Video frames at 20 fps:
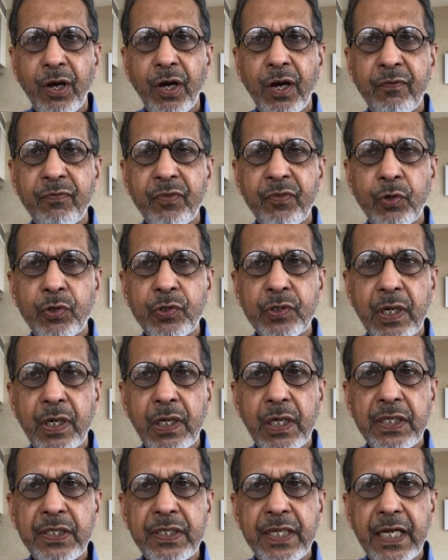of those
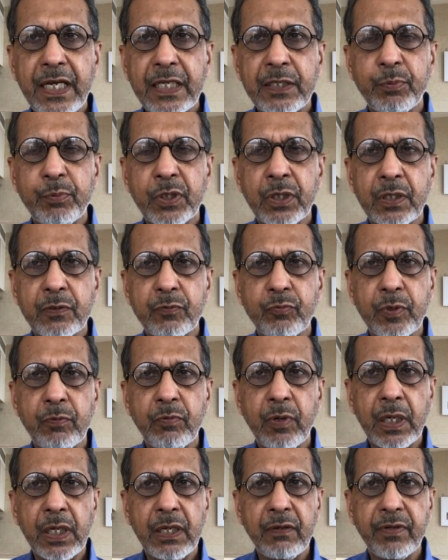early days, because we
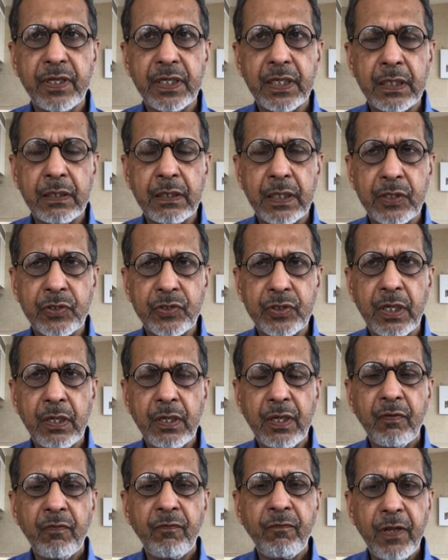were living in this
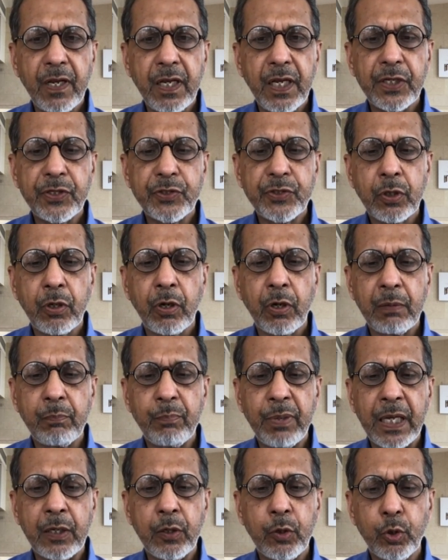village called
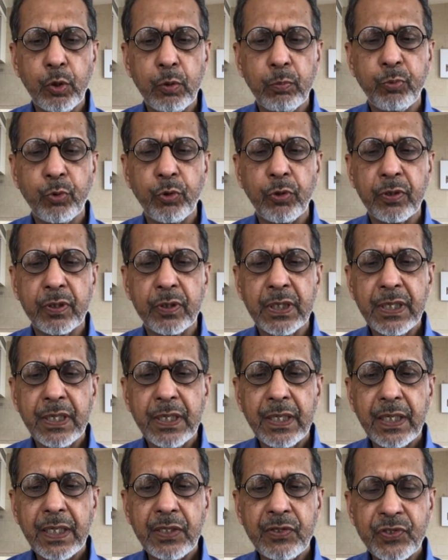Behlulpur
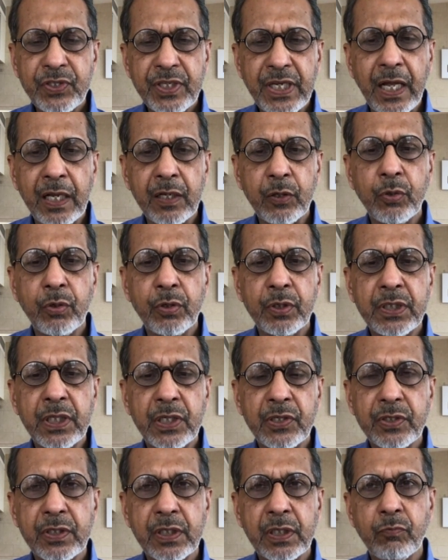in Sialkot
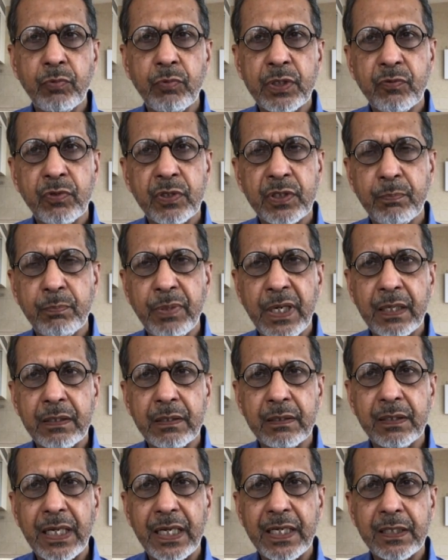district, which was about,
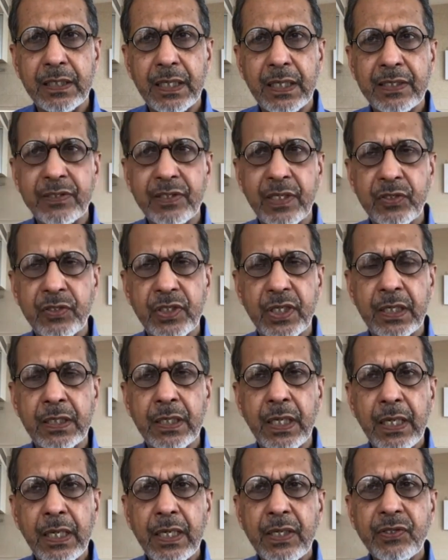as I said,
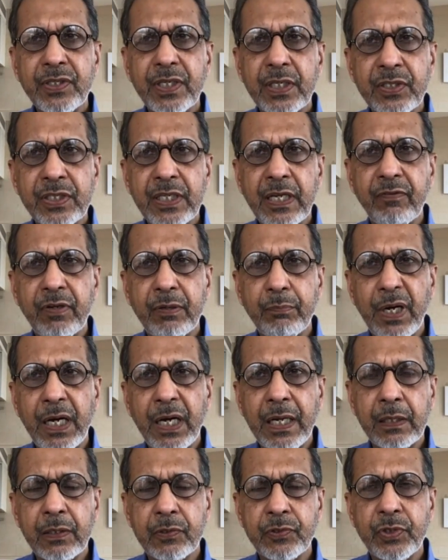6-7
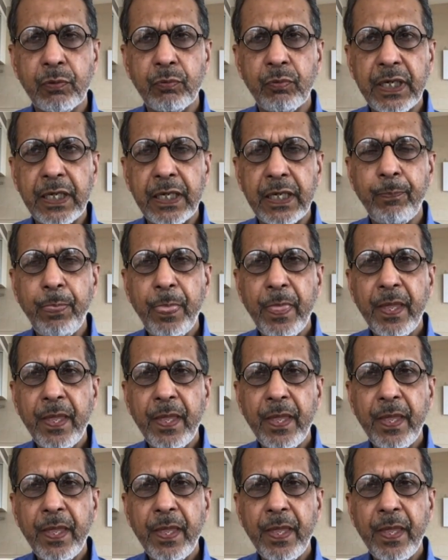miles away.